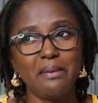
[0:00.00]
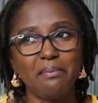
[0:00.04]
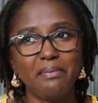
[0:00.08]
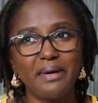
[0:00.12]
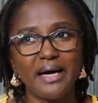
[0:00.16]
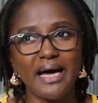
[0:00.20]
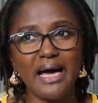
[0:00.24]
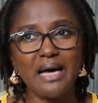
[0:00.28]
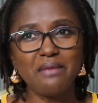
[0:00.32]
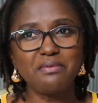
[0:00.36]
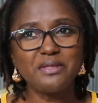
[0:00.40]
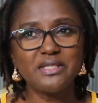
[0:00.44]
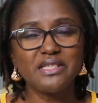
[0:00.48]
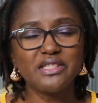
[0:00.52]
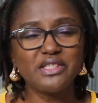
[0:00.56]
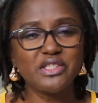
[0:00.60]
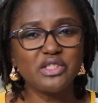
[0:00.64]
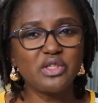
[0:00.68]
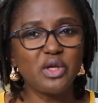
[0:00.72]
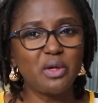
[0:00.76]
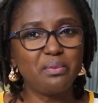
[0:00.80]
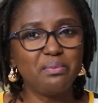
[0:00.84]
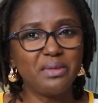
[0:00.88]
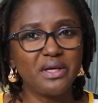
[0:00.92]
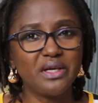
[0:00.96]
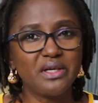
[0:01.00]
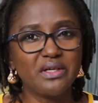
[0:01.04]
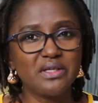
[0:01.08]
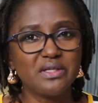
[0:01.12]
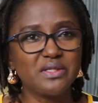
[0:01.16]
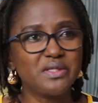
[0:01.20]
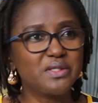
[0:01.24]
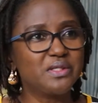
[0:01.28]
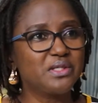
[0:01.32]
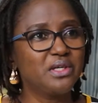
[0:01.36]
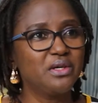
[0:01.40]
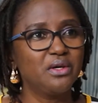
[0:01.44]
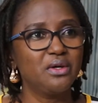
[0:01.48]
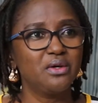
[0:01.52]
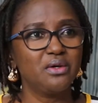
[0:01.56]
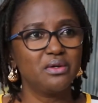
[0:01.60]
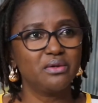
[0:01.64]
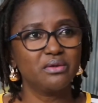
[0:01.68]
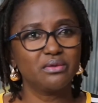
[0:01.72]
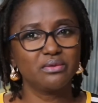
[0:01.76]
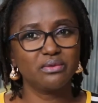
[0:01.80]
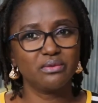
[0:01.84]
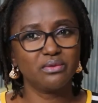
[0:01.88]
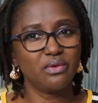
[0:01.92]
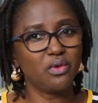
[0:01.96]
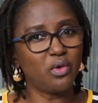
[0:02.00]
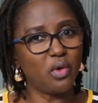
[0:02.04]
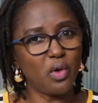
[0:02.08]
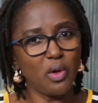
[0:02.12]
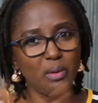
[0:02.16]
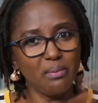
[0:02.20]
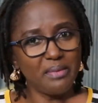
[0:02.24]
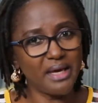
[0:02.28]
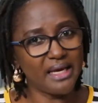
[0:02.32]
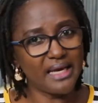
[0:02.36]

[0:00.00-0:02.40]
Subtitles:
perhaps it's not because all